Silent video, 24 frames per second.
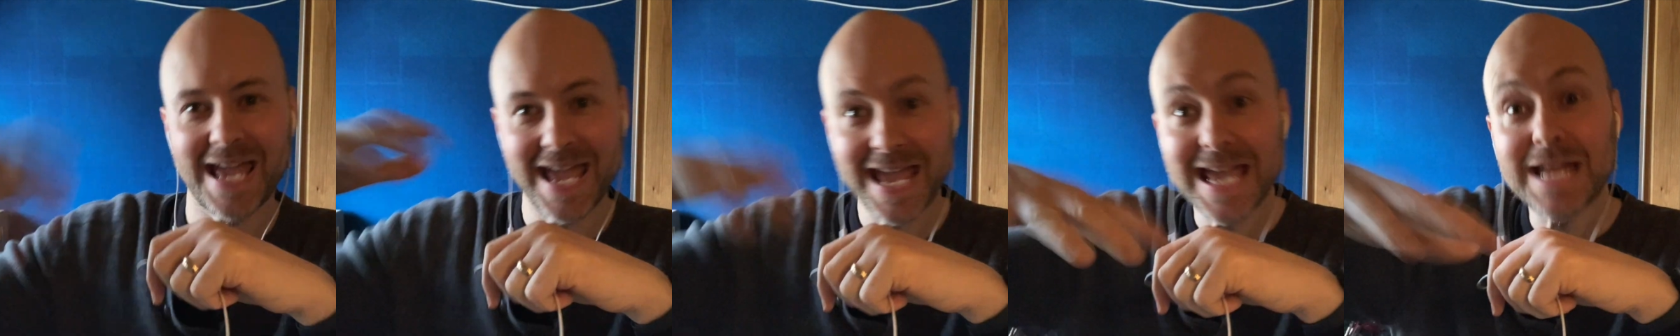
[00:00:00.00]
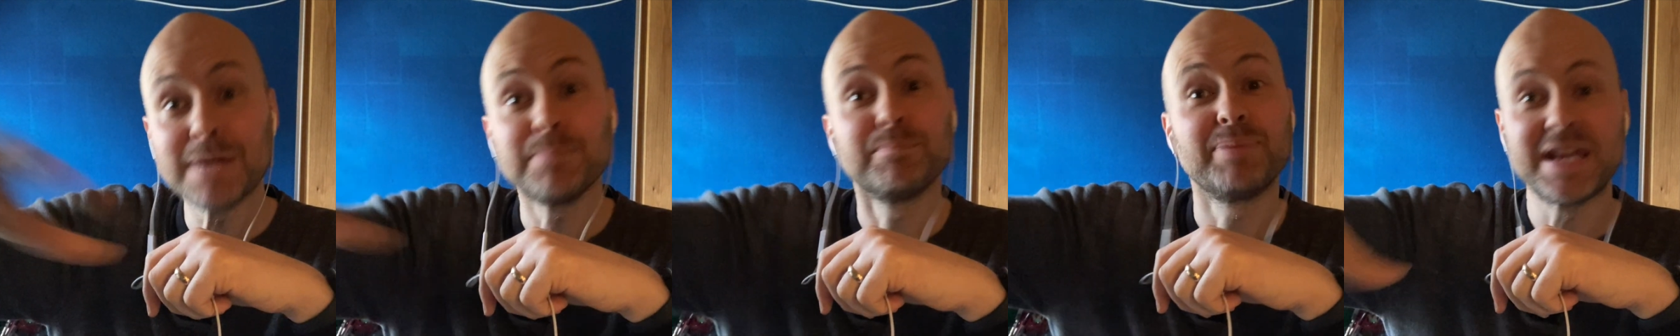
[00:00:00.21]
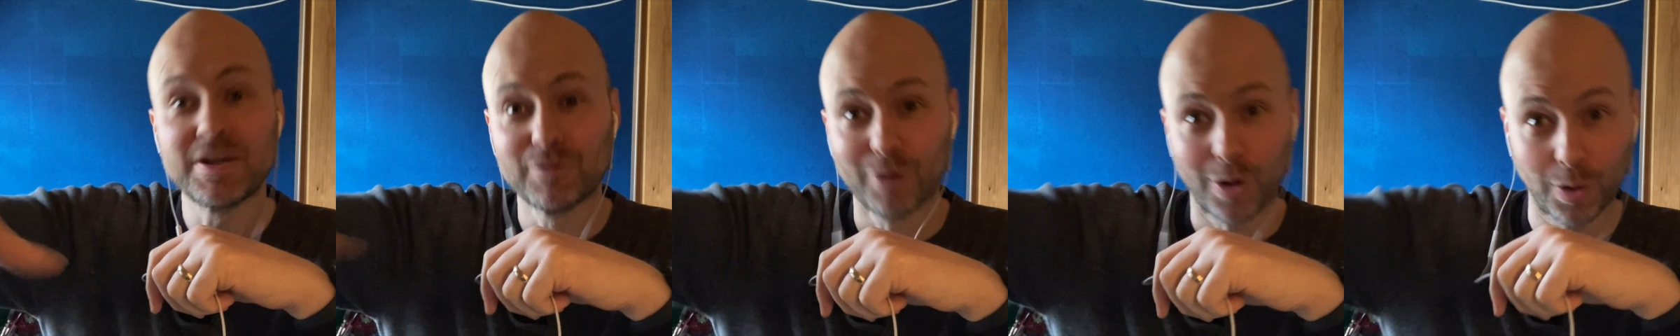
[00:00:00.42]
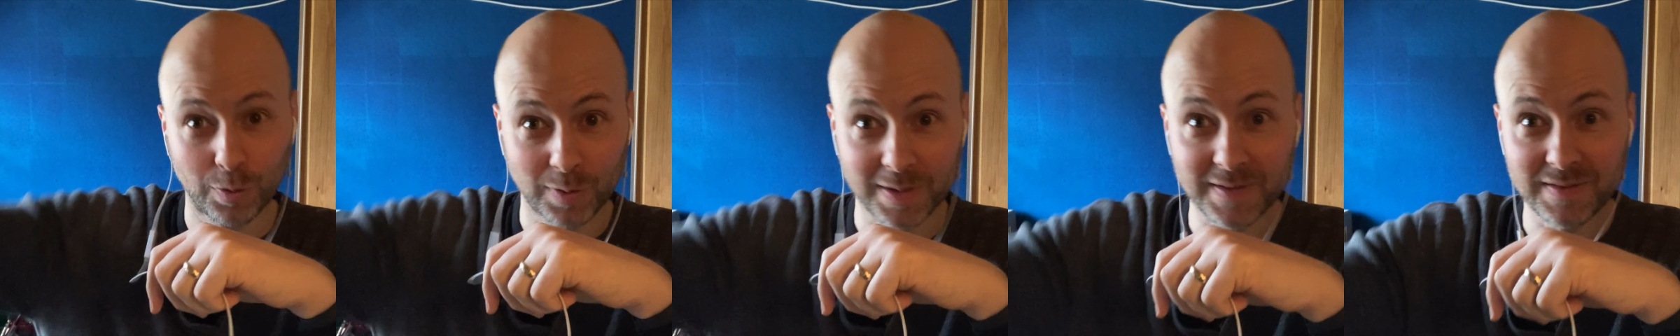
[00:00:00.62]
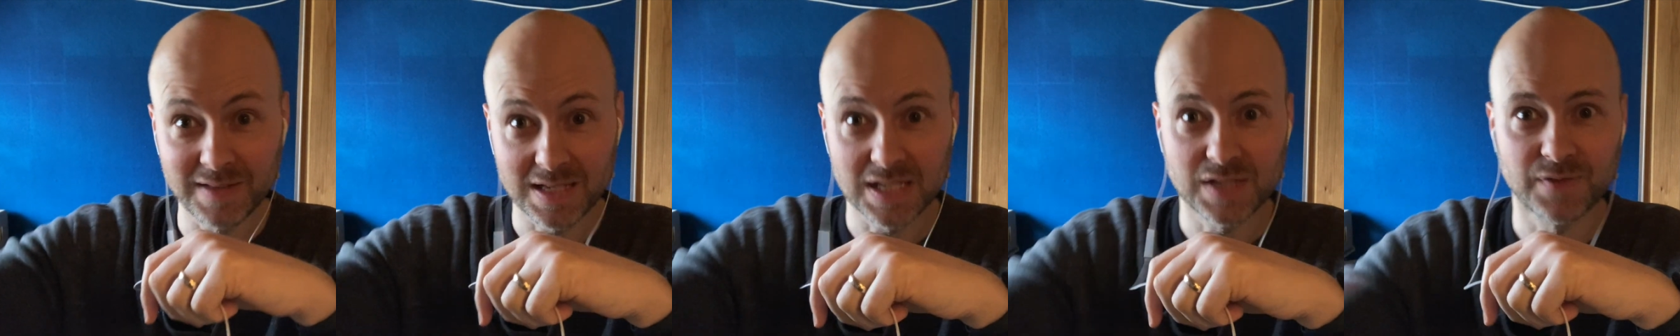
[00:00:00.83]
in B-roll
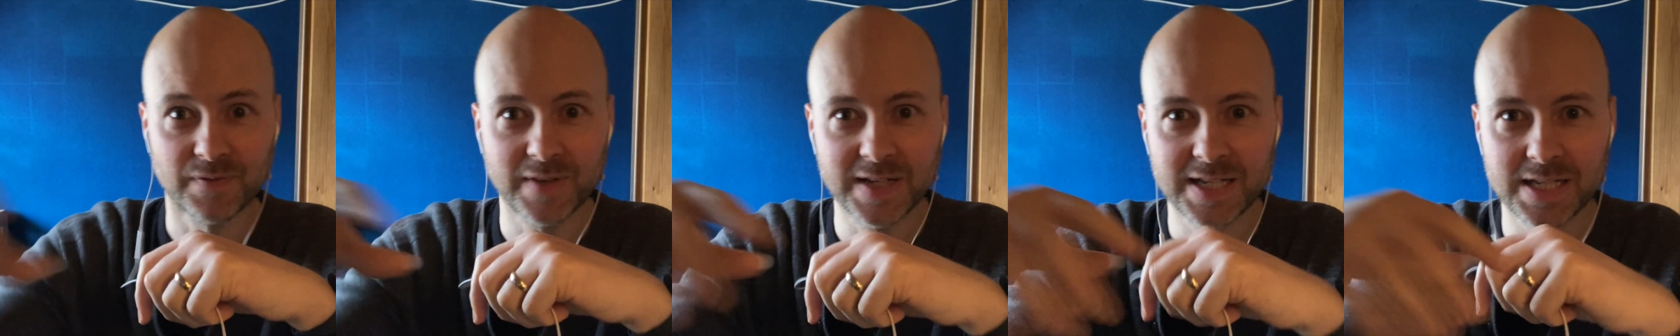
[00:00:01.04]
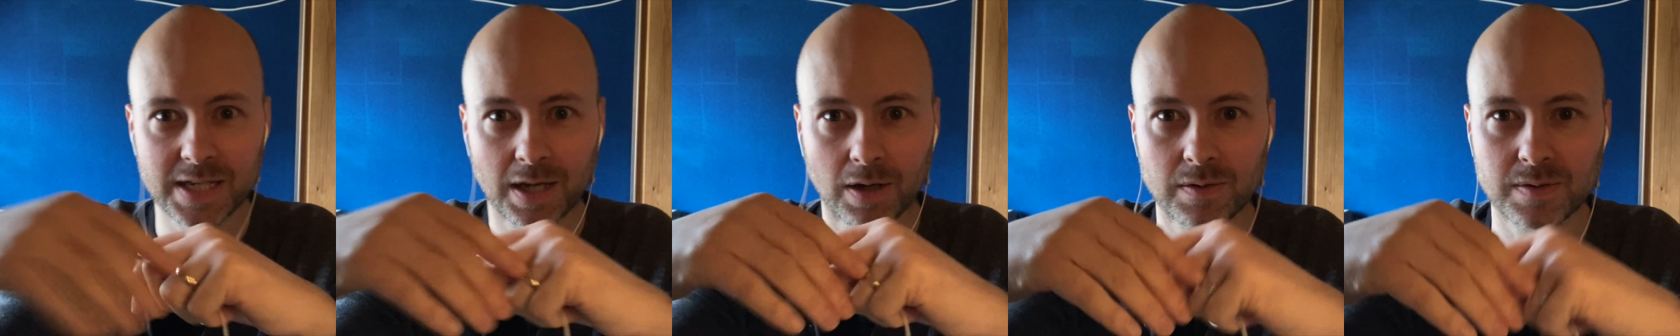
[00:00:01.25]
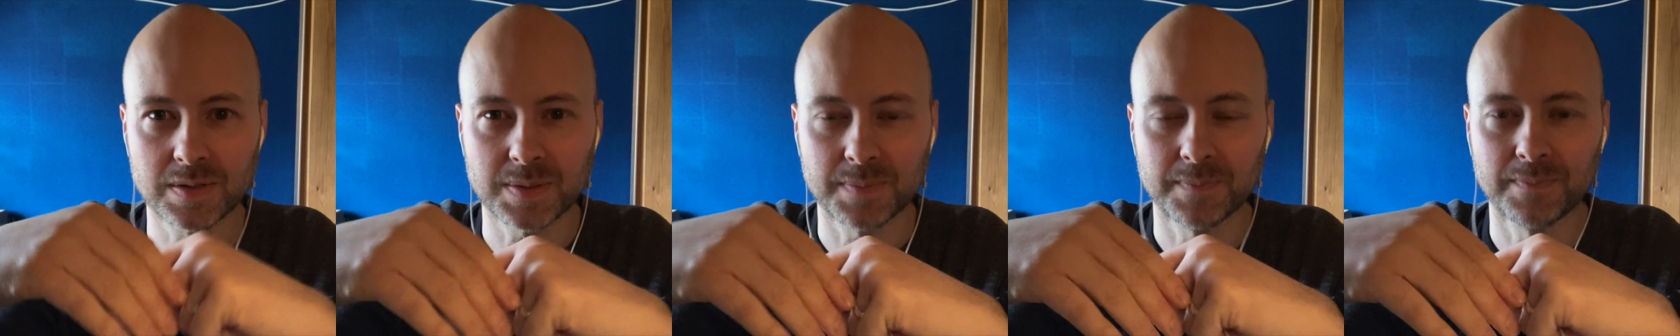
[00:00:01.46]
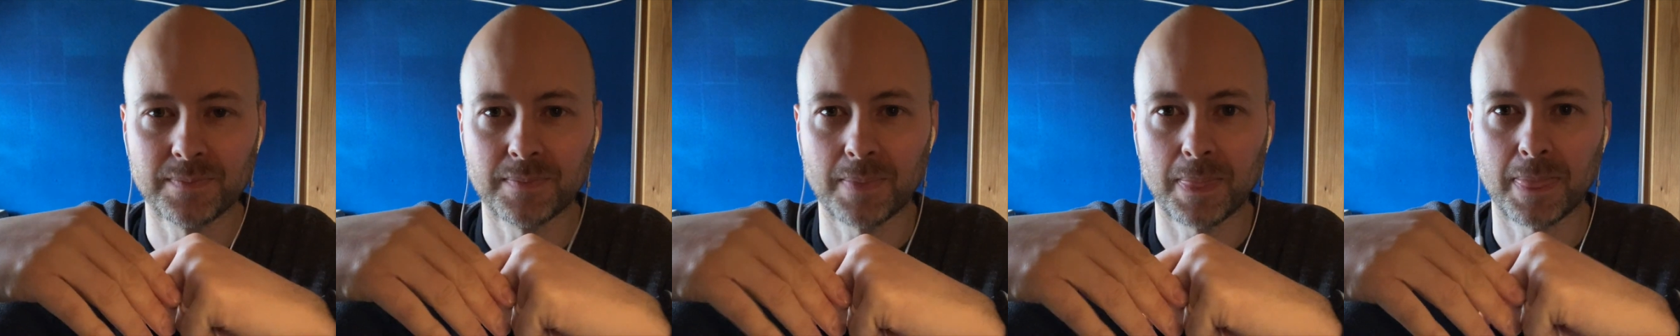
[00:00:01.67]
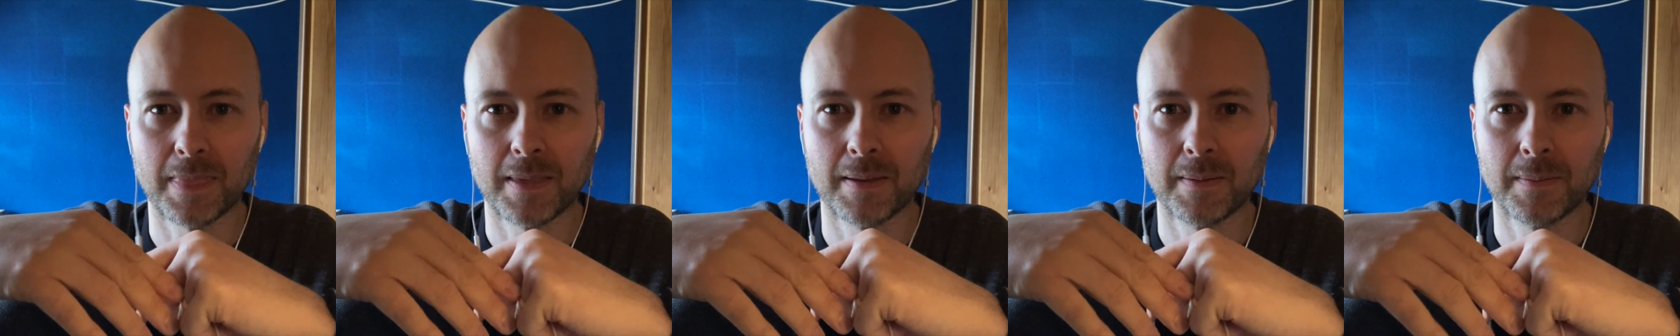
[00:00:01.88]
in these videos.
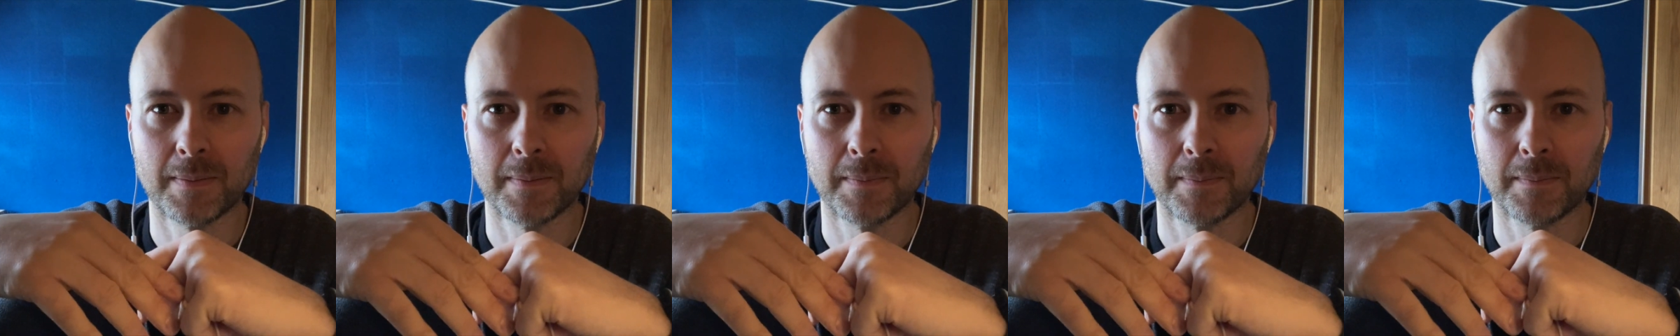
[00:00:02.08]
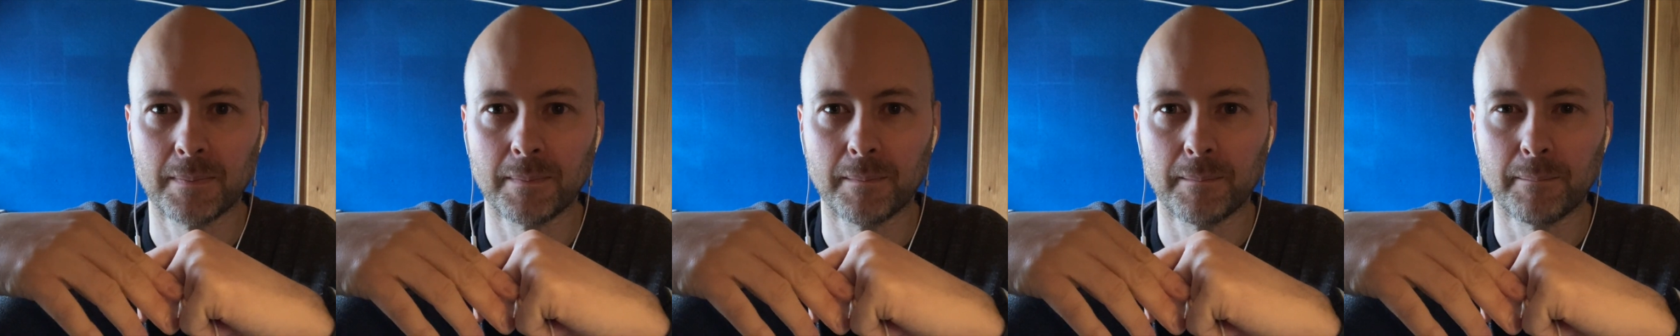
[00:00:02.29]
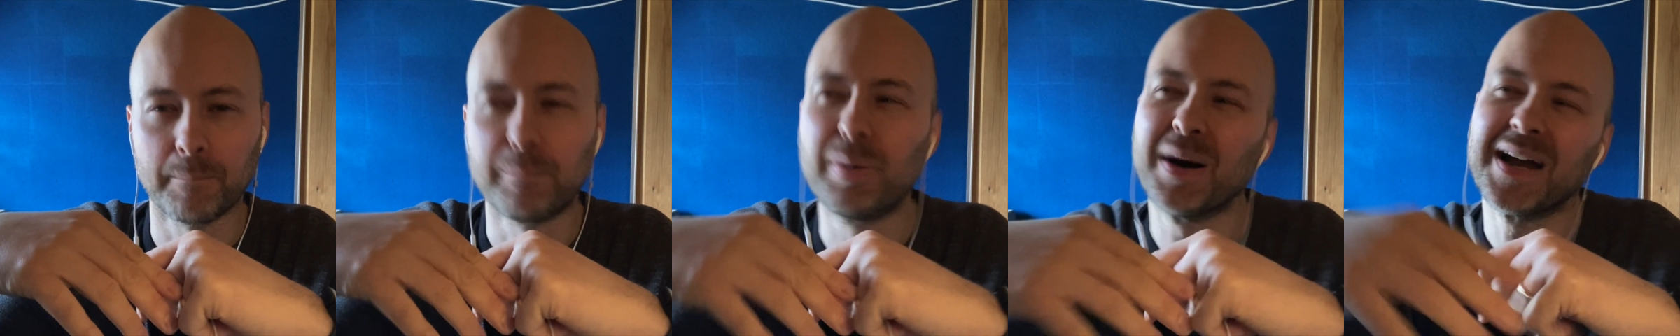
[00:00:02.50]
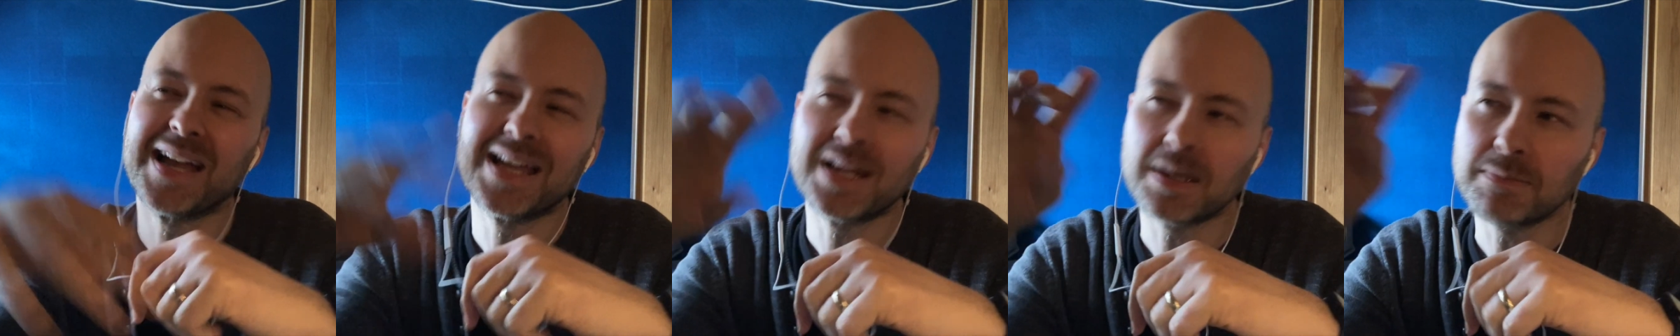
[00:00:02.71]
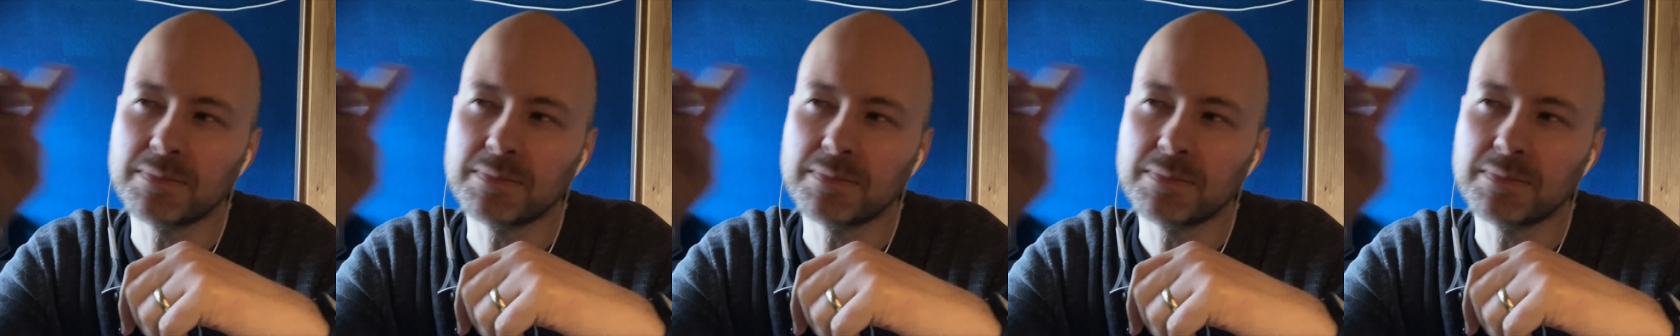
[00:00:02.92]
But in a